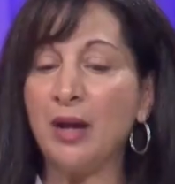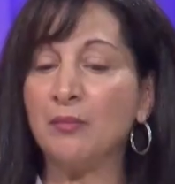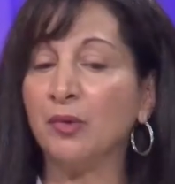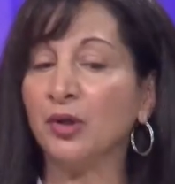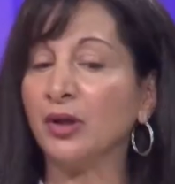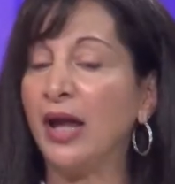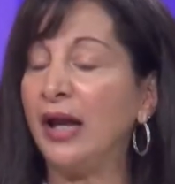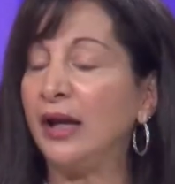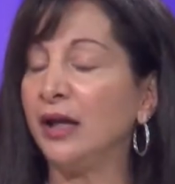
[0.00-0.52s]
and
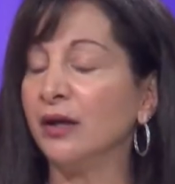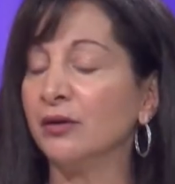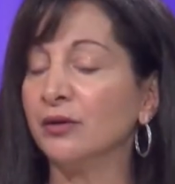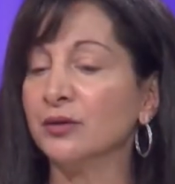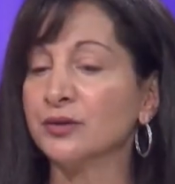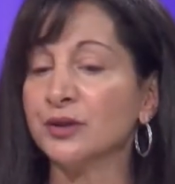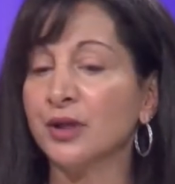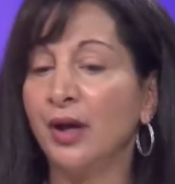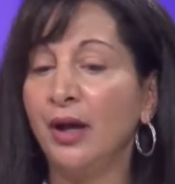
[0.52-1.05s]

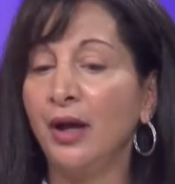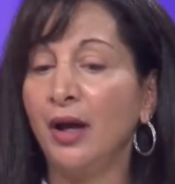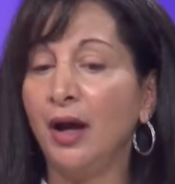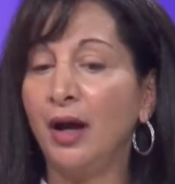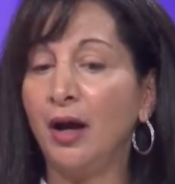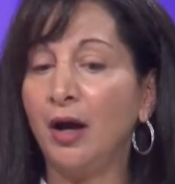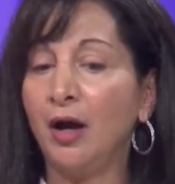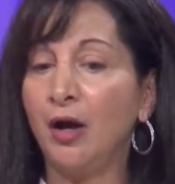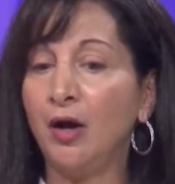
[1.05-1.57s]
millennials.
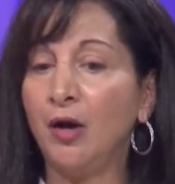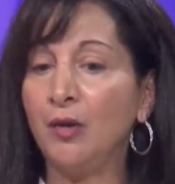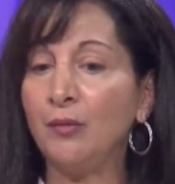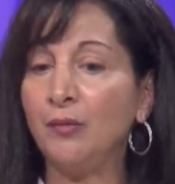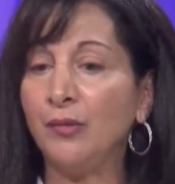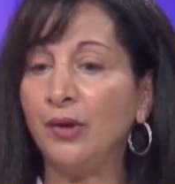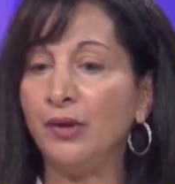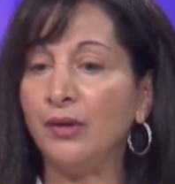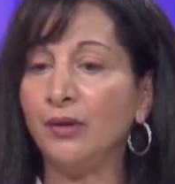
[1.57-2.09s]
Um,
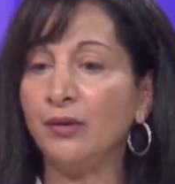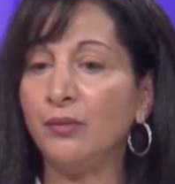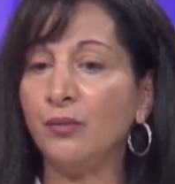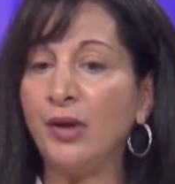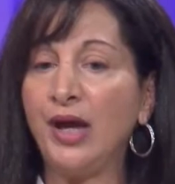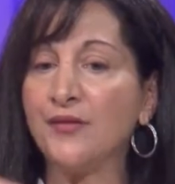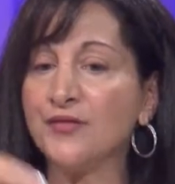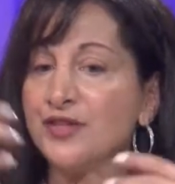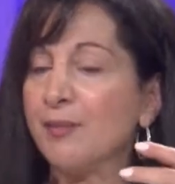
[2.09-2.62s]

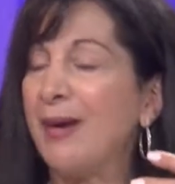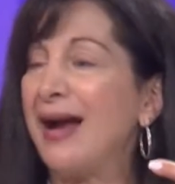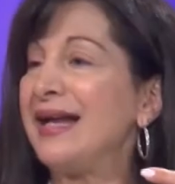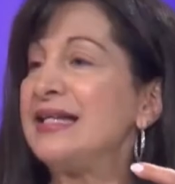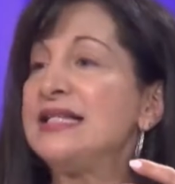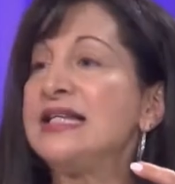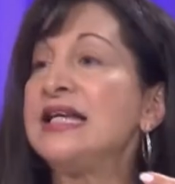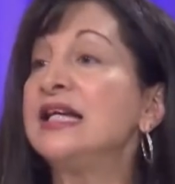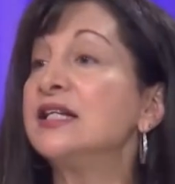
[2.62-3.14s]
we have some
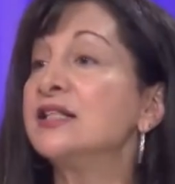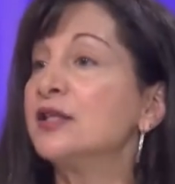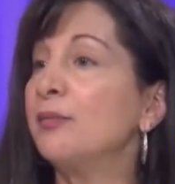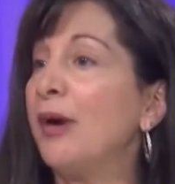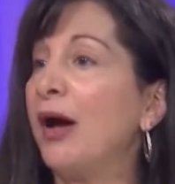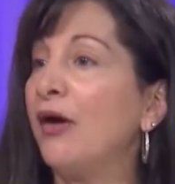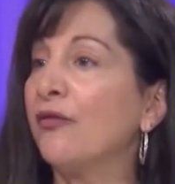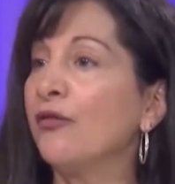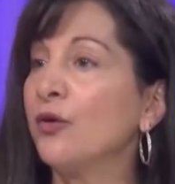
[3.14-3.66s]
ideas
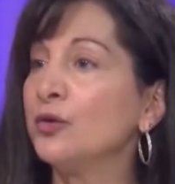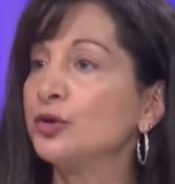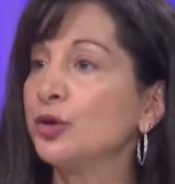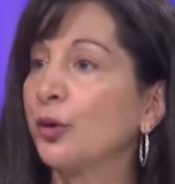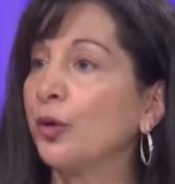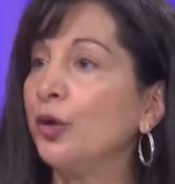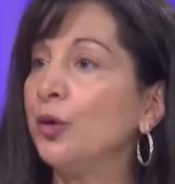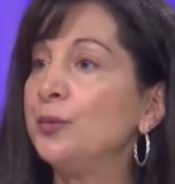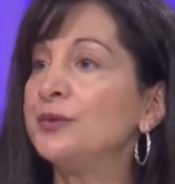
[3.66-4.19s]
about those
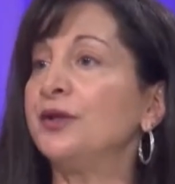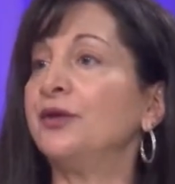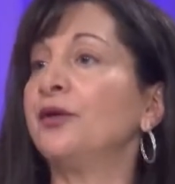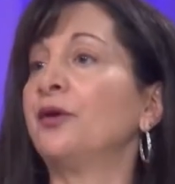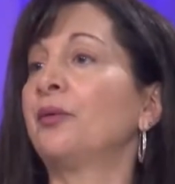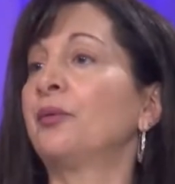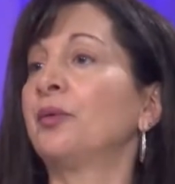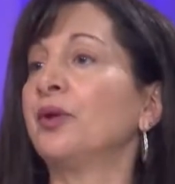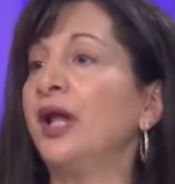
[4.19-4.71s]
groups and
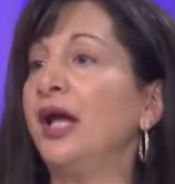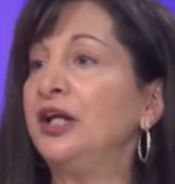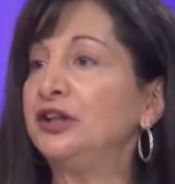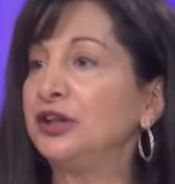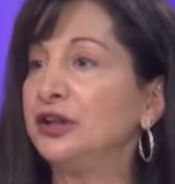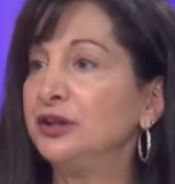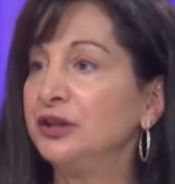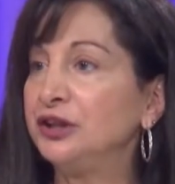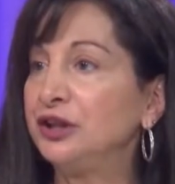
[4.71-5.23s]
their
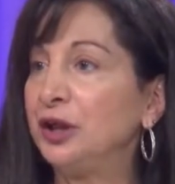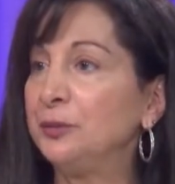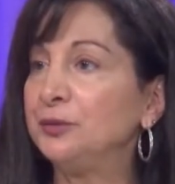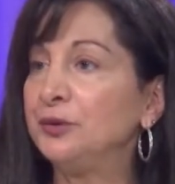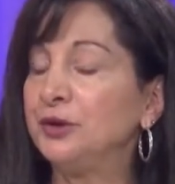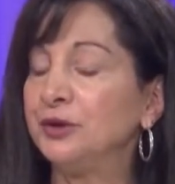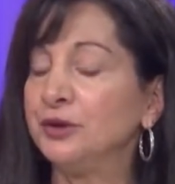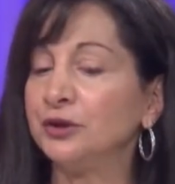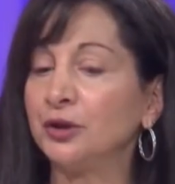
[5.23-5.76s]
relationship
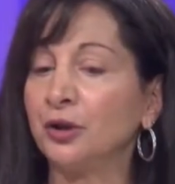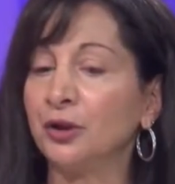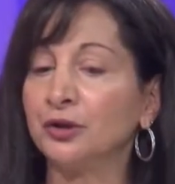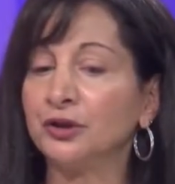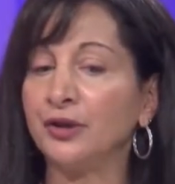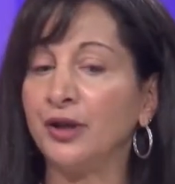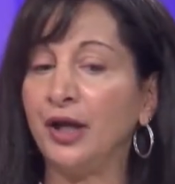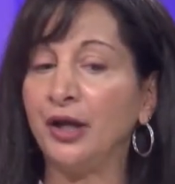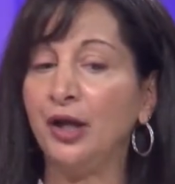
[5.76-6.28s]
to the
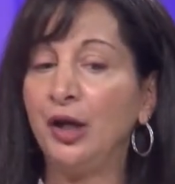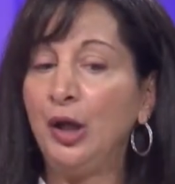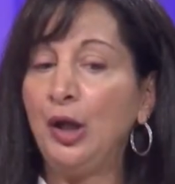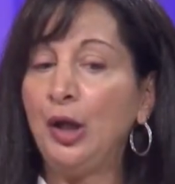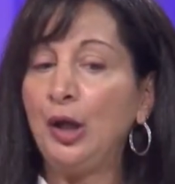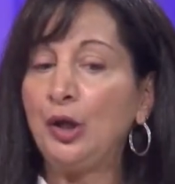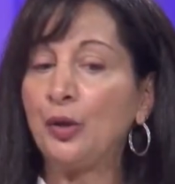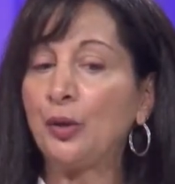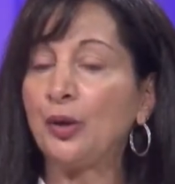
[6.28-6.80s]
church that
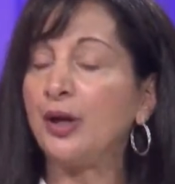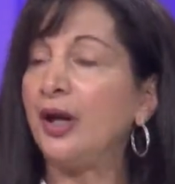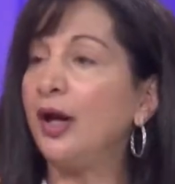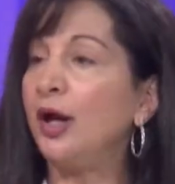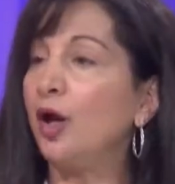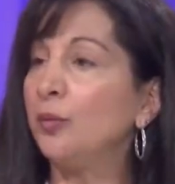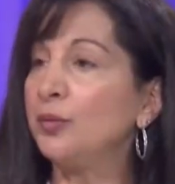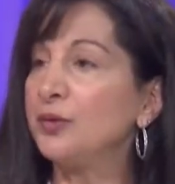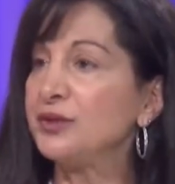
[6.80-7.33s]
you're going
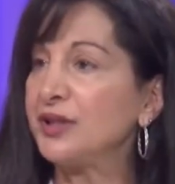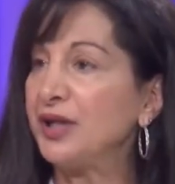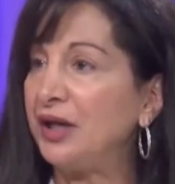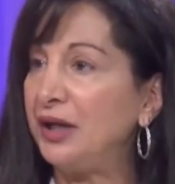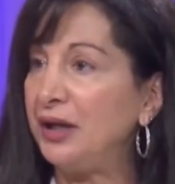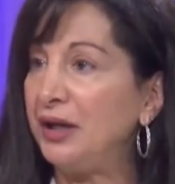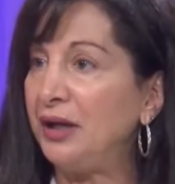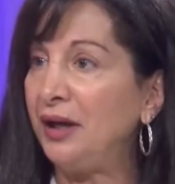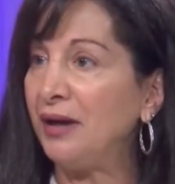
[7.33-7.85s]
to help us
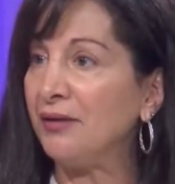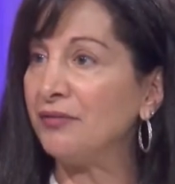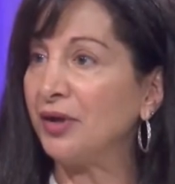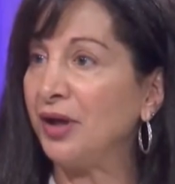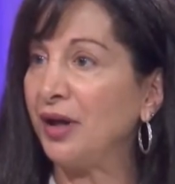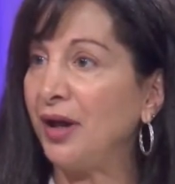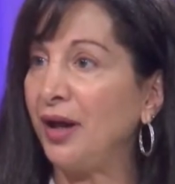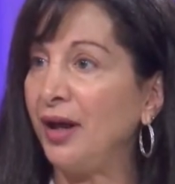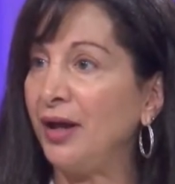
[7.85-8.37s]
kind of
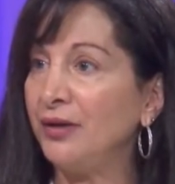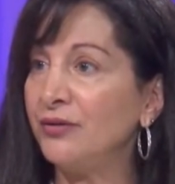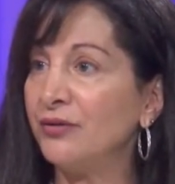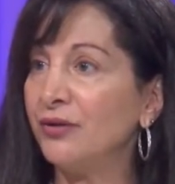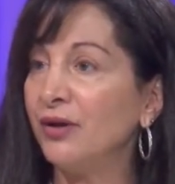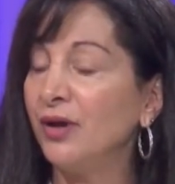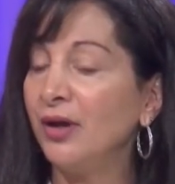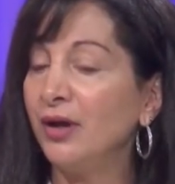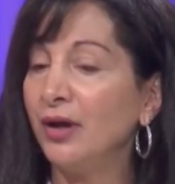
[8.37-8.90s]

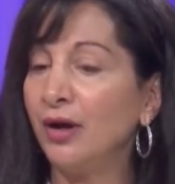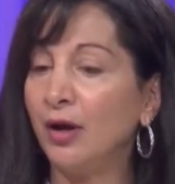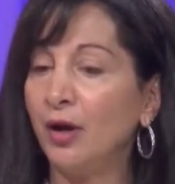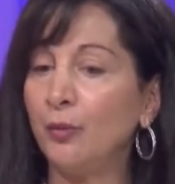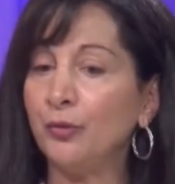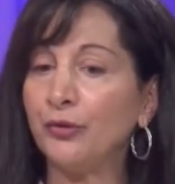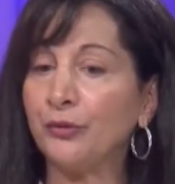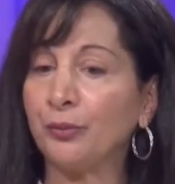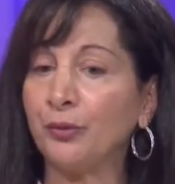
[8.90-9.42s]
navigate
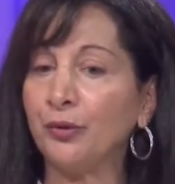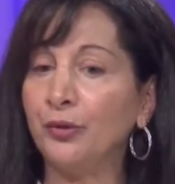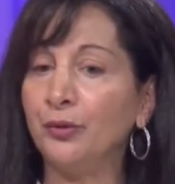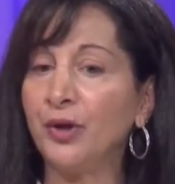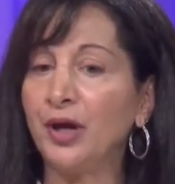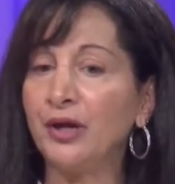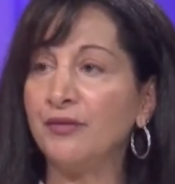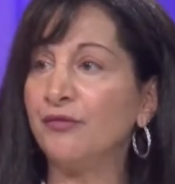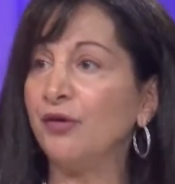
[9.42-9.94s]
uh, through,
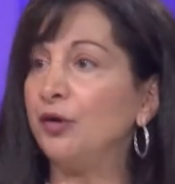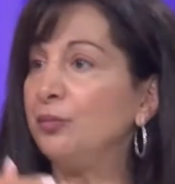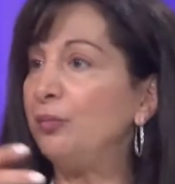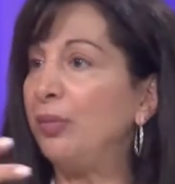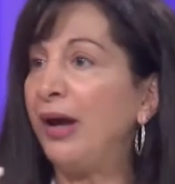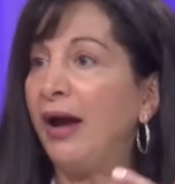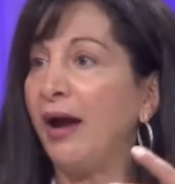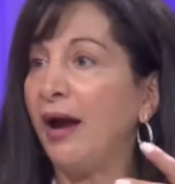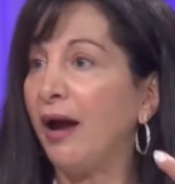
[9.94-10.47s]
kind of
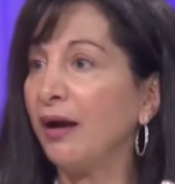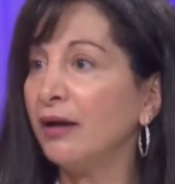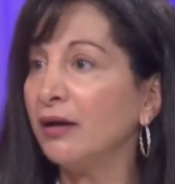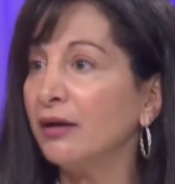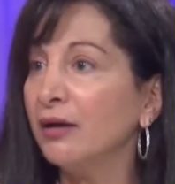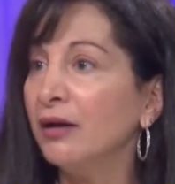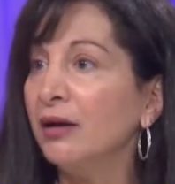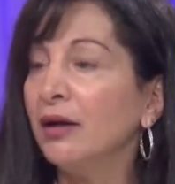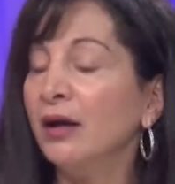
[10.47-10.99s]

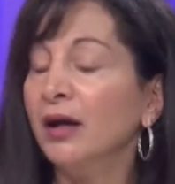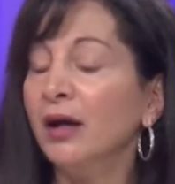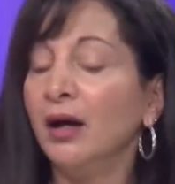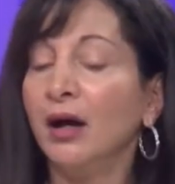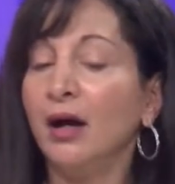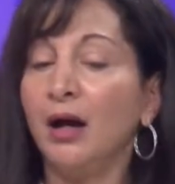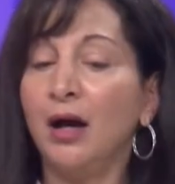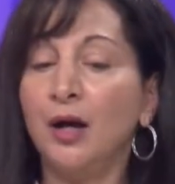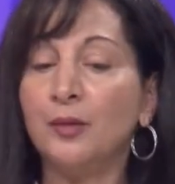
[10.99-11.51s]
unpack.
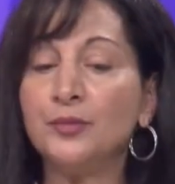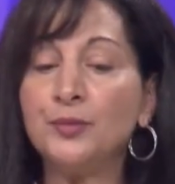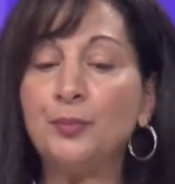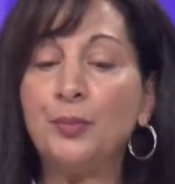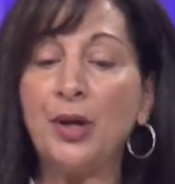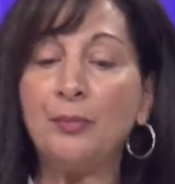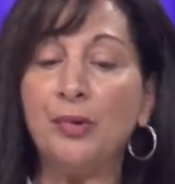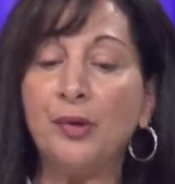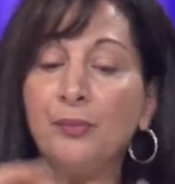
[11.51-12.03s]
Um,
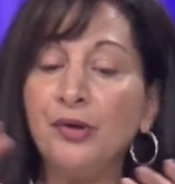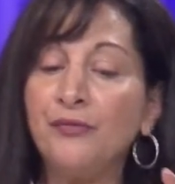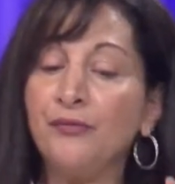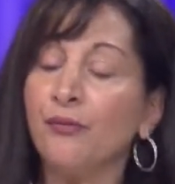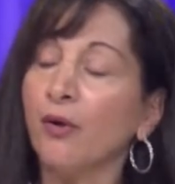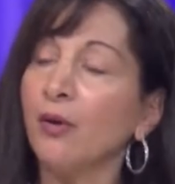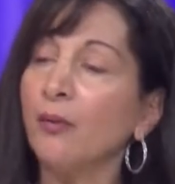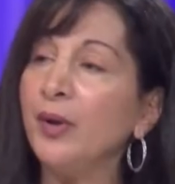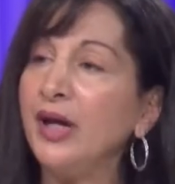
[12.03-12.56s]
but, but
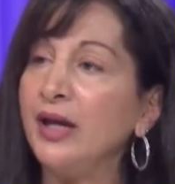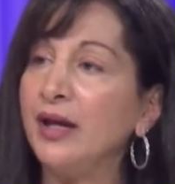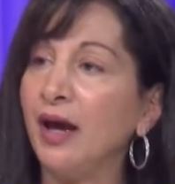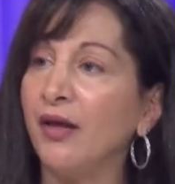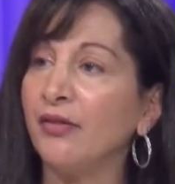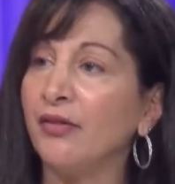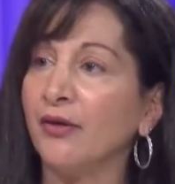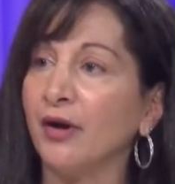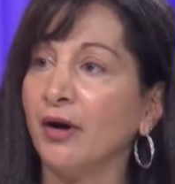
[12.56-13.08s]
before we
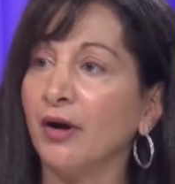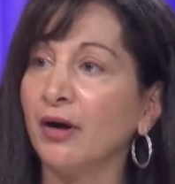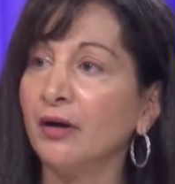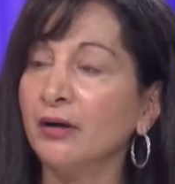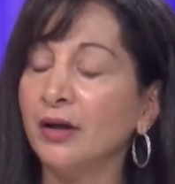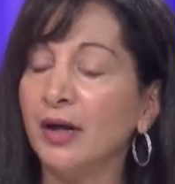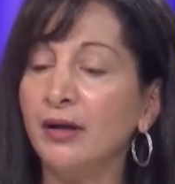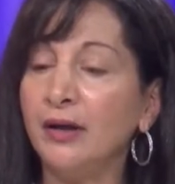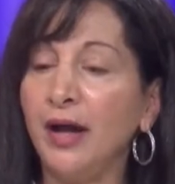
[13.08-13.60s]
get
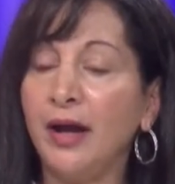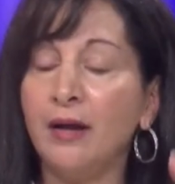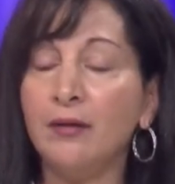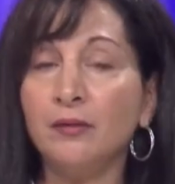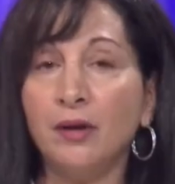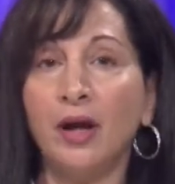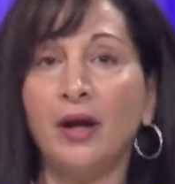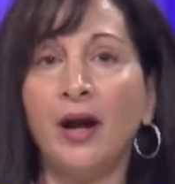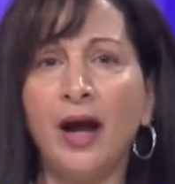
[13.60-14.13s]
there, and,
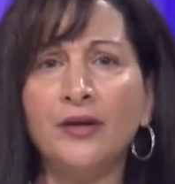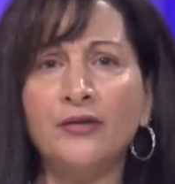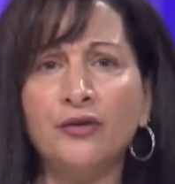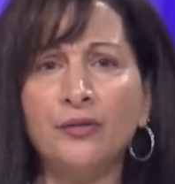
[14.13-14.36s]
and, and I